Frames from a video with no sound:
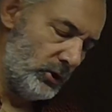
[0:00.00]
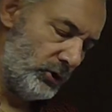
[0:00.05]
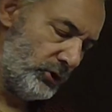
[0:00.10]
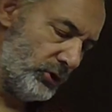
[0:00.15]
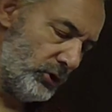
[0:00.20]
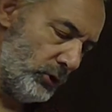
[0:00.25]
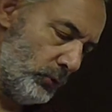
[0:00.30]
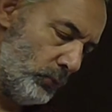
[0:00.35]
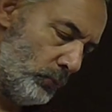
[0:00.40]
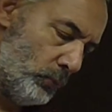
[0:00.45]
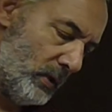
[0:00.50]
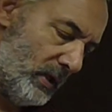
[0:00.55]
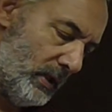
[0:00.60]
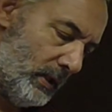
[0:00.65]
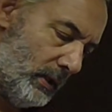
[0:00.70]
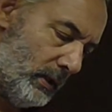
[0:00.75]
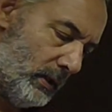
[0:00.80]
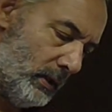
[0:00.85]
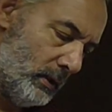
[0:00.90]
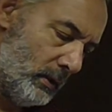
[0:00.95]
Do
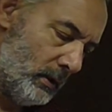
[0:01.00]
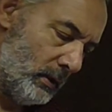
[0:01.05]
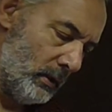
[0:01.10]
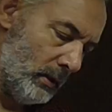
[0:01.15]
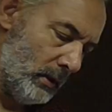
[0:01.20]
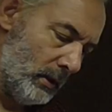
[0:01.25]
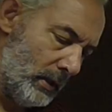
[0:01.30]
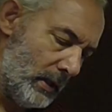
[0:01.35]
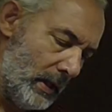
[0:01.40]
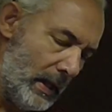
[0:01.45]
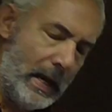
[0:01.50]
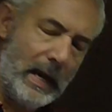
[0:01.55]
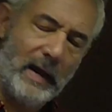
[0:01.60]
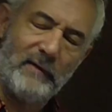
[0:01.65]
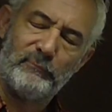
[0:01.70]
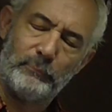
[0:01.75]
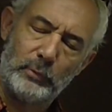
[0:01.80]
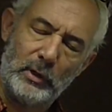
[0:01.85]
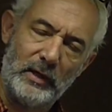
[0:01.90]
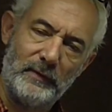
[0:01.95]
we
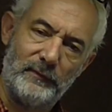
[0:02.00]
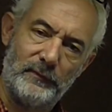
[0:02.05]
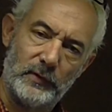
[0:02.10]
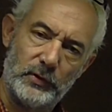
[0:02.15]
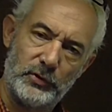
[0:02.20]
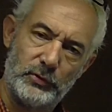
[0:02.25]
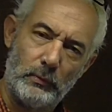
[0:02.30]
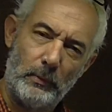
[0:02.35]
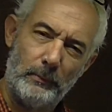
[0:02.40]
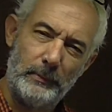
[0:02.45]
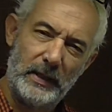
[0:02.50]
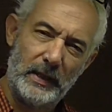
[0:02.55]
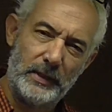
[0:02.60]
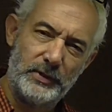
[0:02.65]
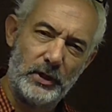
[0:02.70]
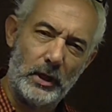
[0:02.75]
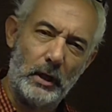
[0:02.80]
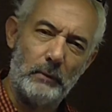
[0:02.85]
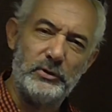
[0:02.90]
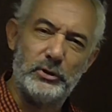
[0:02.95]
have breakfast when we
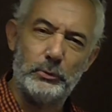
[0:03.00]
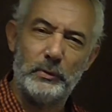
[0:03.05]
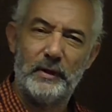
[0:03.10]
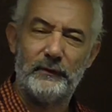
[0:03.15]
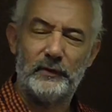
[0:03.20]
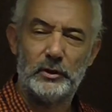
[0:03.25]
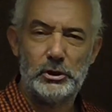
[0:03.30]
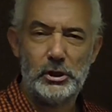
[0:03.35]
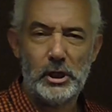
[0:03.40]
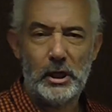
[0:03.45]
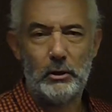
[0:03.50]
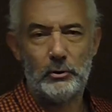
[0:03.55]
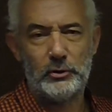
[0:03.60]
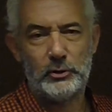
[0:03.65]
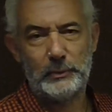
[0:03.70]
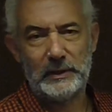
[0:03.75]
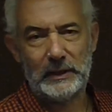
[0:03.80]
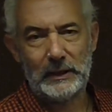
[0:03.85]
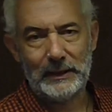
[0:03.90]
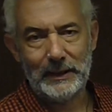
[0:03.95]
get up? Do we have a shower?
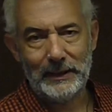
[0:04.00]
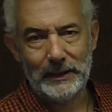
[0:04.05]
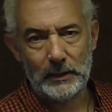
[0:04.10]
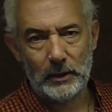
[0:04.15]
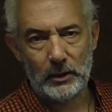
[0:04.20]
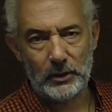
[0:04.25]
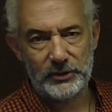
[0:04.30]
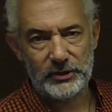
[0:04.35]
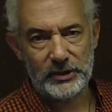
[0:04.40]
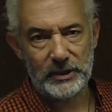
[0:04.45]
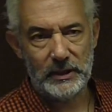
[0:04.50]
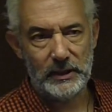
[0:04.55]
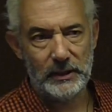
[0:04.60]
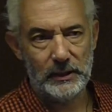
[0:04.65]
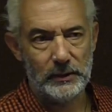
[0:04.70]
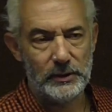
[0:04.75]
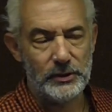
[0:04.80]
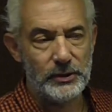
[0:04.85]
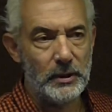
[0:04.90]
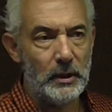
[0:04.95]
Do we clean our
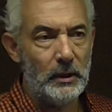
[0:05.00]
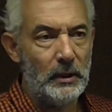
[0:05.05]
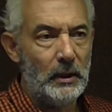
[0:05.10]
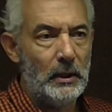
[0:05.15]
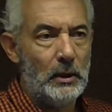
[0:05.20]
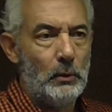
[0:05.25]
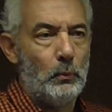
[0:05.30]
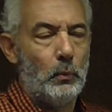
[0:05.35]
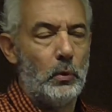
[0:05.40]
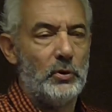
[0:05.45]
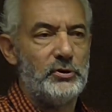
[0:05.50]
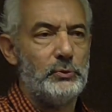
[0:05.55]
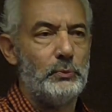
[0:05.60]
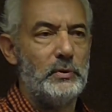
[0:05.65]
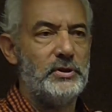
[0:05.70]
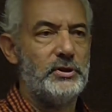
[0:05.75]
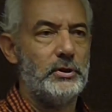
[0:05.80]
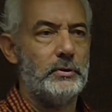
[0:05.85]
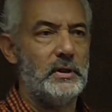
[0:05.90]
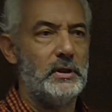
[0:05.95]
teeth? What do
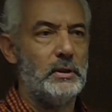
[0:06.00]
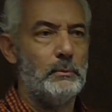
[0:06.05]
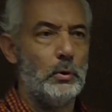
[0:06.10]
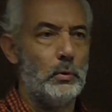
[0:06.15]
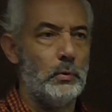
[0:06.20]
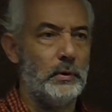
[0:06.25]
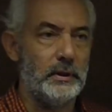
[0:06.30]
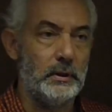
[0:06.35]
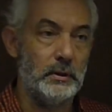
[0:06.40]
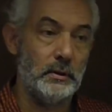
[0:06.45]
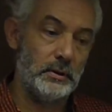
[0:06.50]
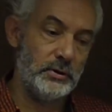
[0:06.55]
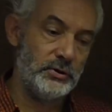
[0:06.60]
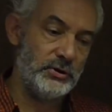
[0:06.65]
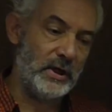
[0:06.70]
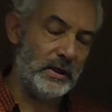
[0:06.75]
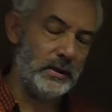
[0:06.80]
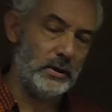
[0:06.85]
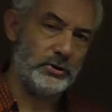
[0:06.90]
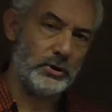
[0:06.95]
we do in the morning?
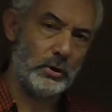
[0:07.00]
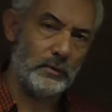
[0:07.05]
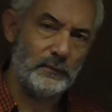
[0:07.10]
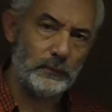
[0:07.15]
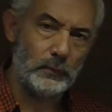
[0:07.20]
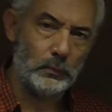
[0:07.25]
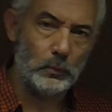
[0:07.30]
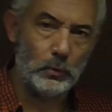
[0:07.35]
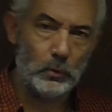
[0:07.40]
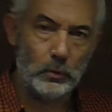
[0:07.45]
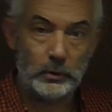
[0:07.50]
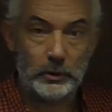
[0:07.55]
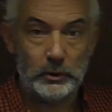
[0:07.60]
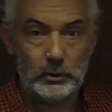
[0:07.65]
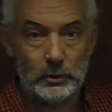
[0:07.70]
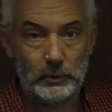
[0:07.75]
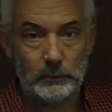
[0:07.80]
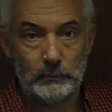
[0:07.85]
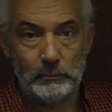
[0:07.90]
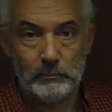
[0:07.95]
Take the dog for a walk,
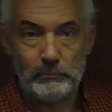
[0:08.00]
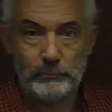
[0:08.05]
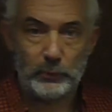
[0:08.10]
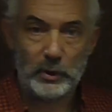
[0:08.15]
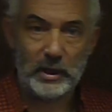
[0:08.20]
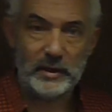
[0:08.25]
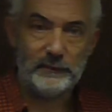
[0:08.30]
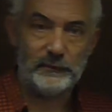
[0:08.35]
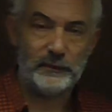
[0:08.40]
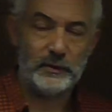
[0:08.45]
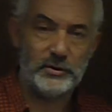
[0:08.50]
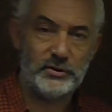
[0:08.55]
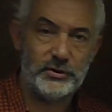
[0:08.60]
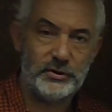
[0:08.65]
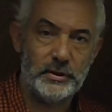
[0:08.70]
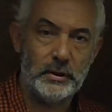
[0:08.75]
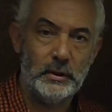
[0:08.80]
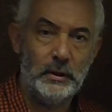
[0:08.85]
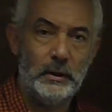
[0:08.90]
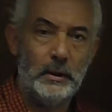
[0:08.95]
breakfast,